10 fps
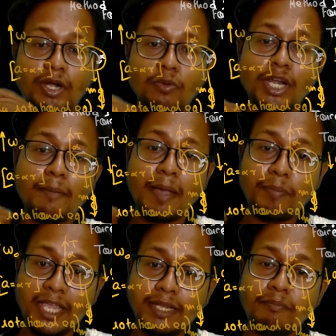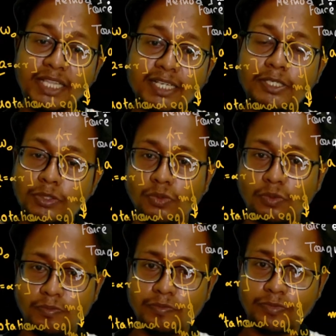But when I'm applying method
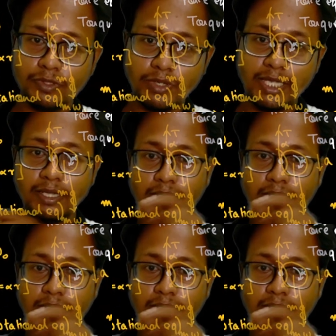2, okay,